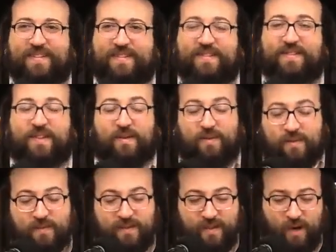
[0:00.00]

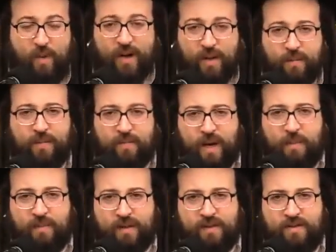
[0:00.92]
So you know what I
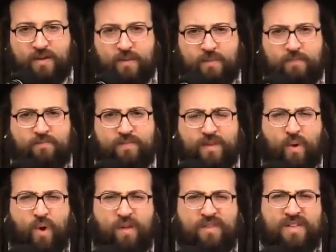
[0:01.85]
mean. So
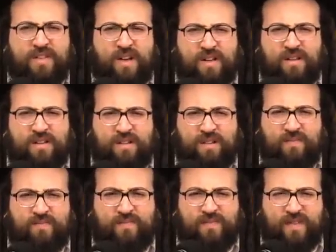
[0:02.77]
all of a sudden,
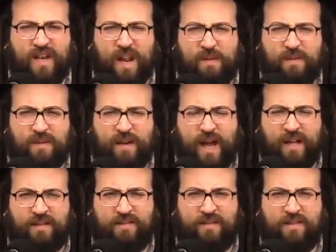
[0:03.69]
the Rebbe
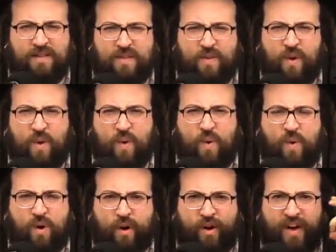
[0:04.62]
got
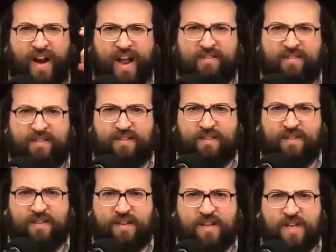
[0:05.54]
so red
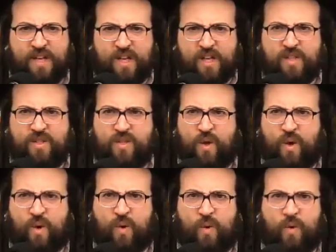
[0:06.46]
and
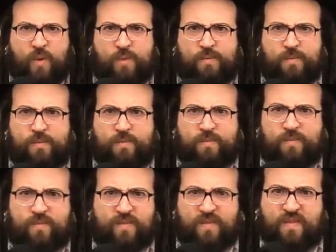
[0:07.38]
so
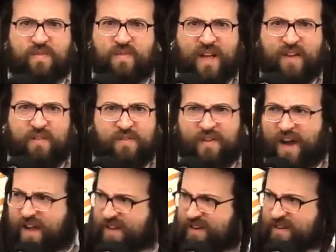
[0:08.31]
like
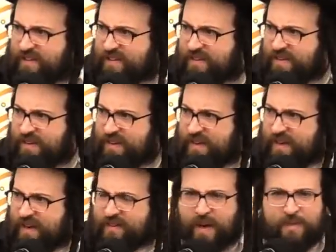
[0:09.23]
fire,
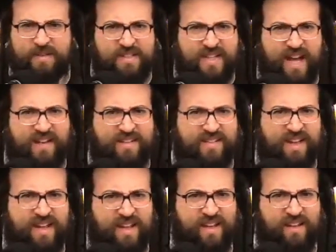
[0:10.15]
and the Rebbe starts
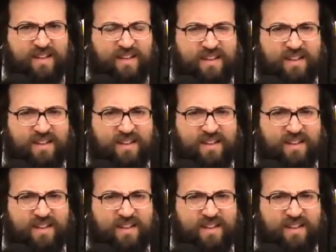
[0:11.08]
saying,